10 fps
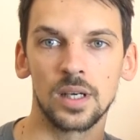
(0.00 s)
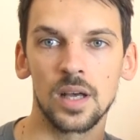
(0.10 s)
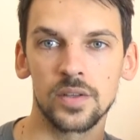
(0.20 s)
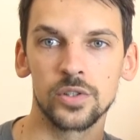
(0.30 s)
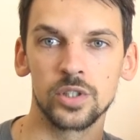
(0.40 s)

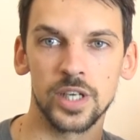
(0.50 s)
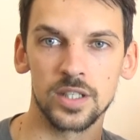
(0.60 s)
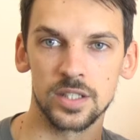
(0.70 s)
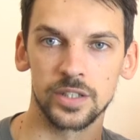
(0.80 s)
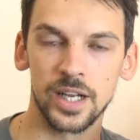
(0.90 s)
other
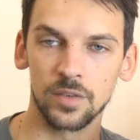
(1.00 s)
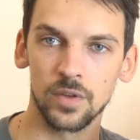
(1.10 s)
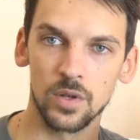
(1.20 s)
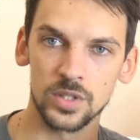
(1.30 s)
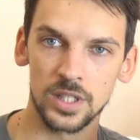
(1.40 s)
URLs rank
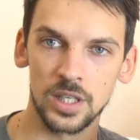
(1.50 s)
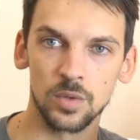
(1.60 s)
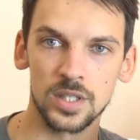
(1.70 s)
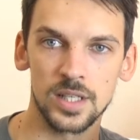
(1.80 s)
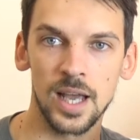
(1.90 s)
for those
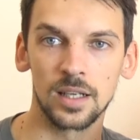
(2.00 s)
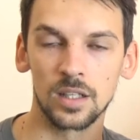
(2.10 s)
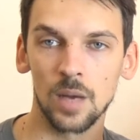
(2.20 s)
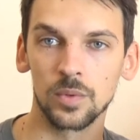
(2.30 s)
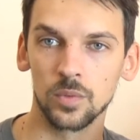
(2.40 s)
keywords at
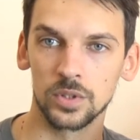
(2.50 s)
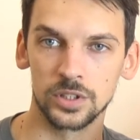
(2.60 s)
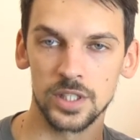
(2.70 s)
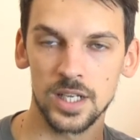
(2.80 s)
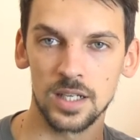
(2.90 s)
top 20
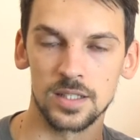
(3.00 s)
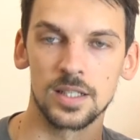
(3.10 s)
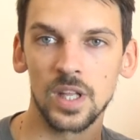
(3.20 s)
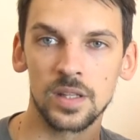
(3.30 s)
results.